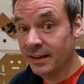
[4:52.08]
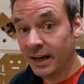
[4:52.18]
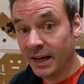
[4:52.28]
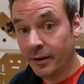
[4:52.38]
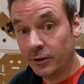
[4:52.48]

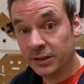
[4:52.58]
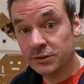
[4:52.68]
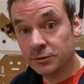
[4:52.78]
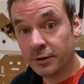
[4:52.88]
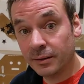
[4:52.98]
On
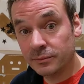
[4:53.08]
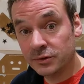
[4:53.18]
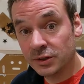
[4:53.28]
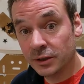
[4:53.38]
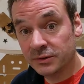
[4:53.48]
Instagram,
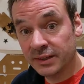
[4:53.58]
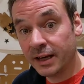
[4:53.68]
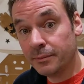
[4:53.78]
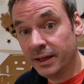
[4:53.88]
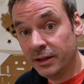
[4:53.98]
so
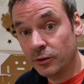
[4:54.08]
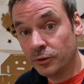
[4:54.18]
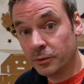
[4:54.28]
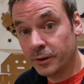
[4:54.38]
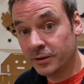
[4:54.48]
tag me in
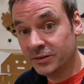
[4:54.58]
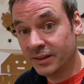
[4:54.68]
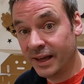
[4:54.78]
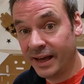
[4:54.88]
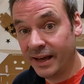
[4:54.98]
on your posts
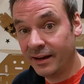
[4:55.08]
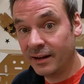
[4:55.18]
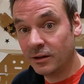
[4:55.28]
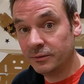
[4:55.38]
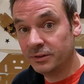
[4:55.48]
there, and
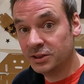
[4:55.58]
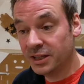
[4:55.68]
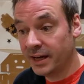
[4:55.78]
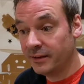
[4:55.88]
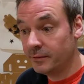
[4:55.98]
I'd love to
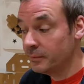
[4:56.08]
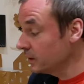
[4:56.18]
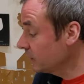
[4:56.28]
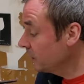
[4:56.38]
share them.